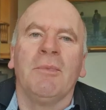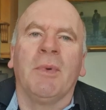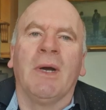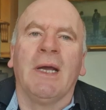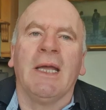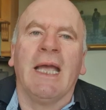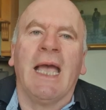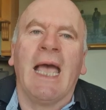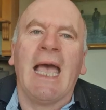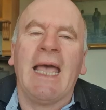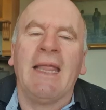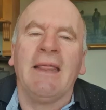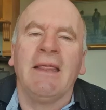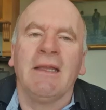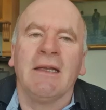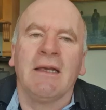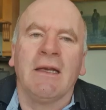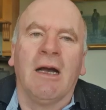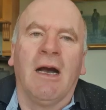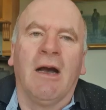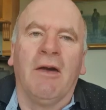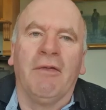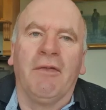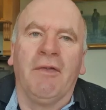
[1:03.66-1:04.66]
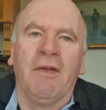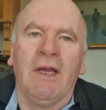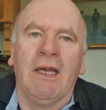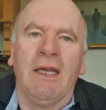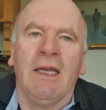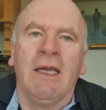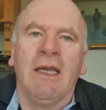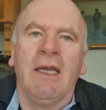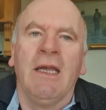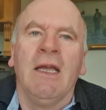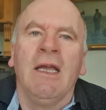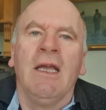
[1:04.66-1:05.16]
by Anne Coffey
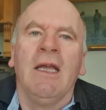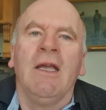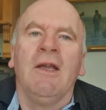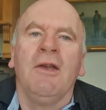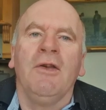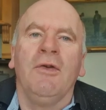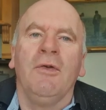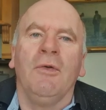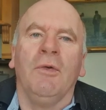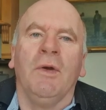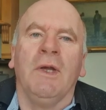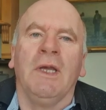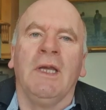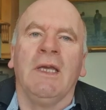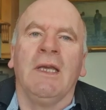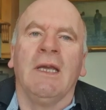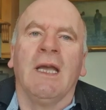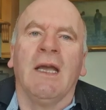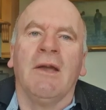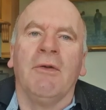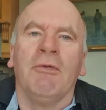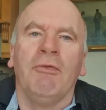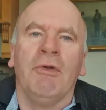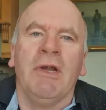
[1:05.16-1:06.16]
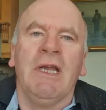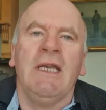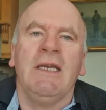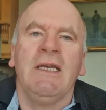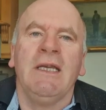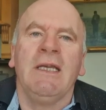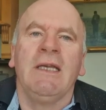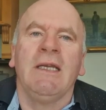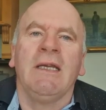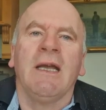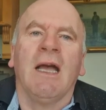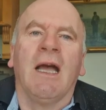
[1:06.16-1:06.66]
doing
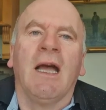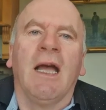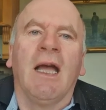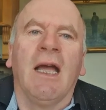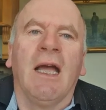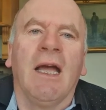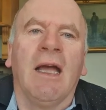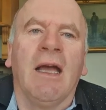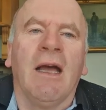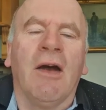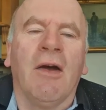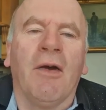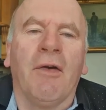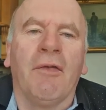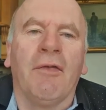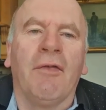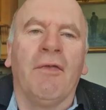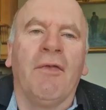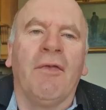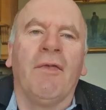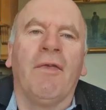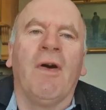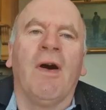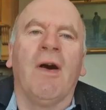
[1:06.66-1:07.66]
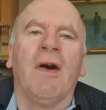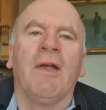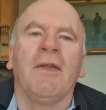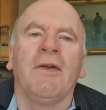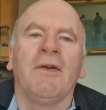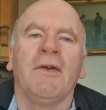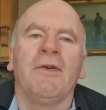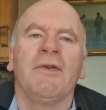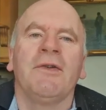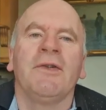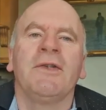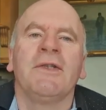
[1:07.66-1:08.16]
reading uh, her
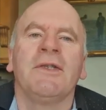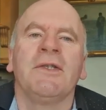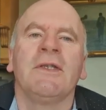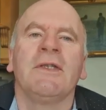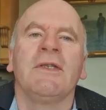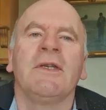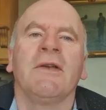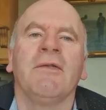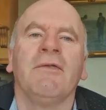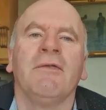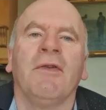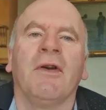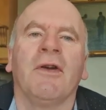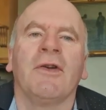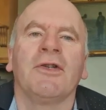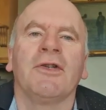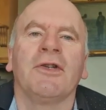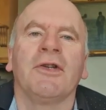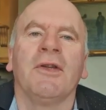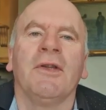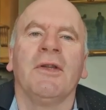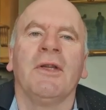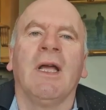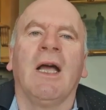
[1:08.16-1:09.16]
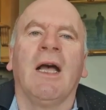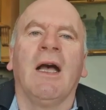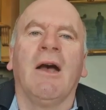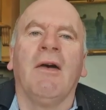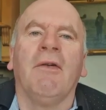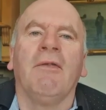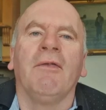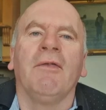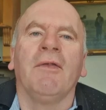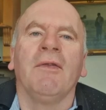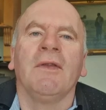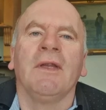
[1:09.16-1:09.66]
father's version
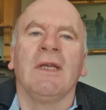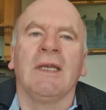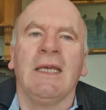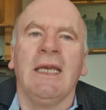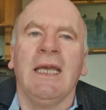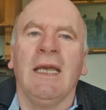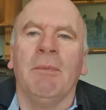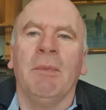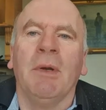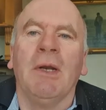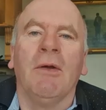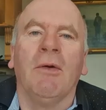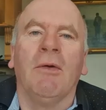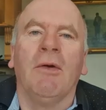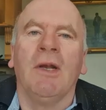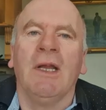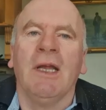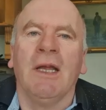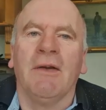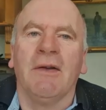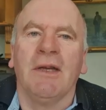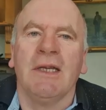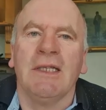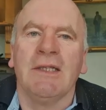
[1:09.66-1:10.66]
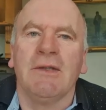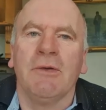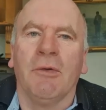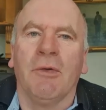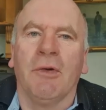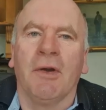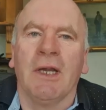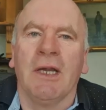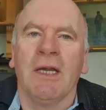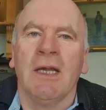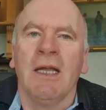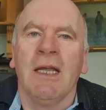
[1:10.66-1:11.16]
of the Cable O'Leary
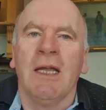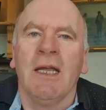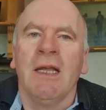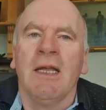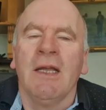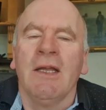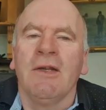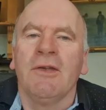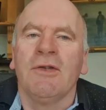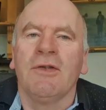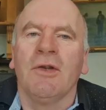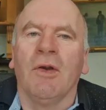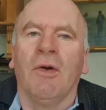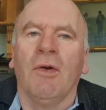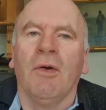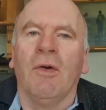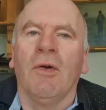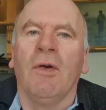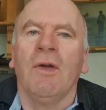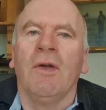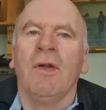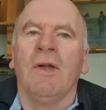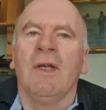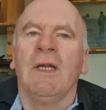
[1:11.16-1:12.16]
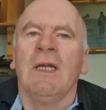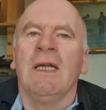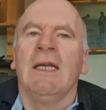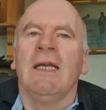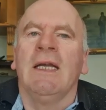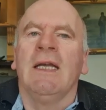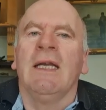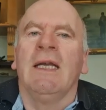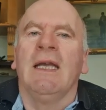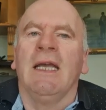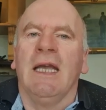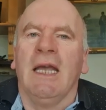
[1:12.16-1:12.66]
story. So
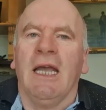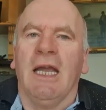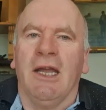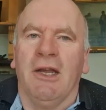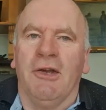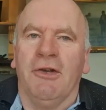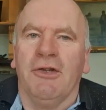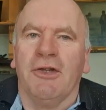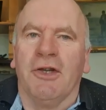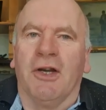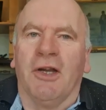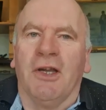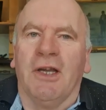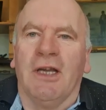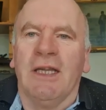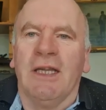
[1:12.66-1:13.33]
enjoy.